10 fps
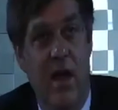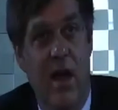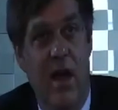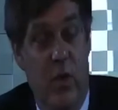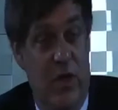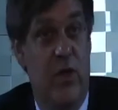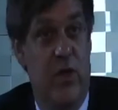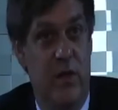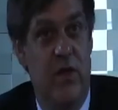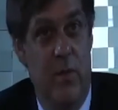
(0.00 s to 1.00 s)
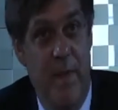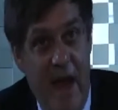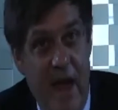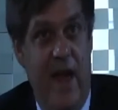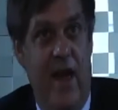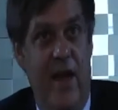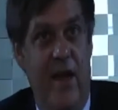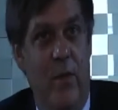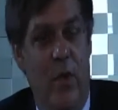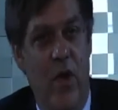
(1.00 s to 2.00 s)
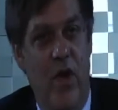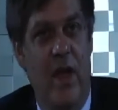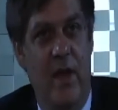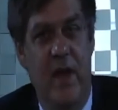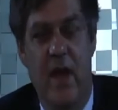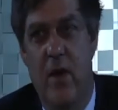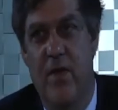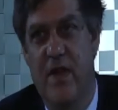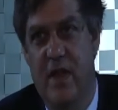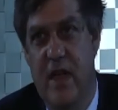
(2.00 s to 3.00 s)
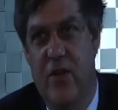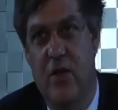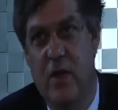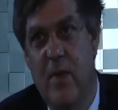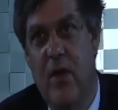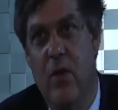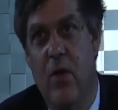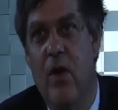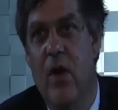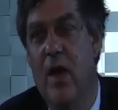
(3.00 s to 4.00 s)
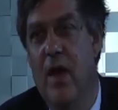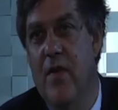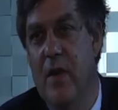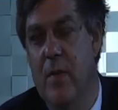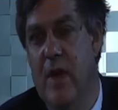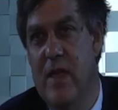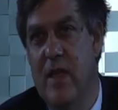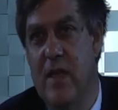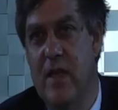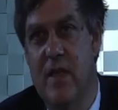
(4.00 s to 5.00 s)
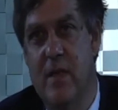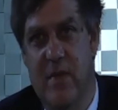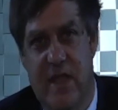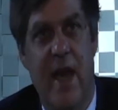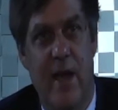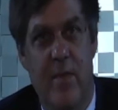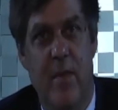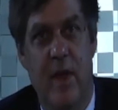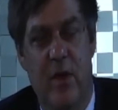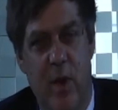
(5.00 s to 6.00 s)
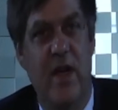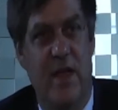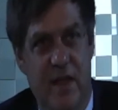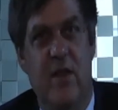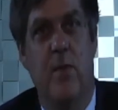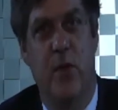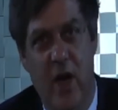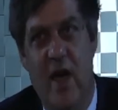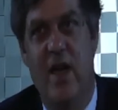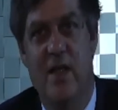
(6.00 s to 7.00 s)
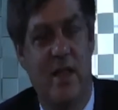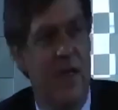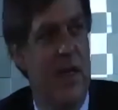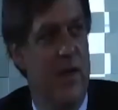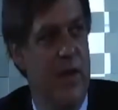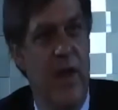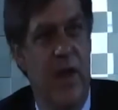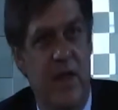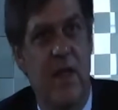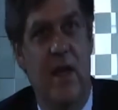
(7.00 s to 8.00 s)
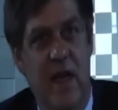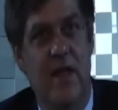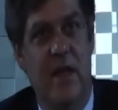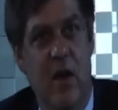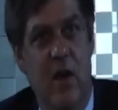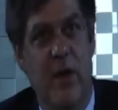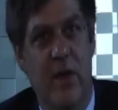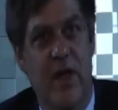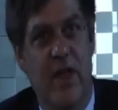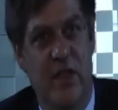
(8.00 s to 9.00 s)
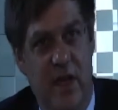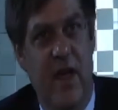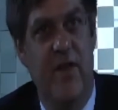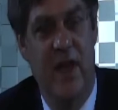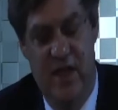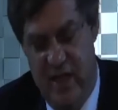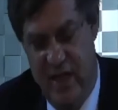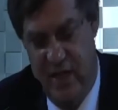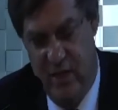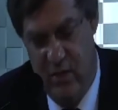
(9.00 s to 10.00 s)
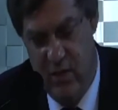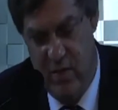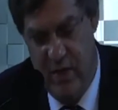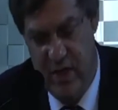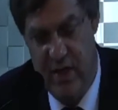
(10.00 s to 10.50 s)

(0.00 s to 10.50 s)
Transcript: which to many working in the area of international criminal law in the domestic systems came quite as a surprise that there still is an open question in the International Law Commission.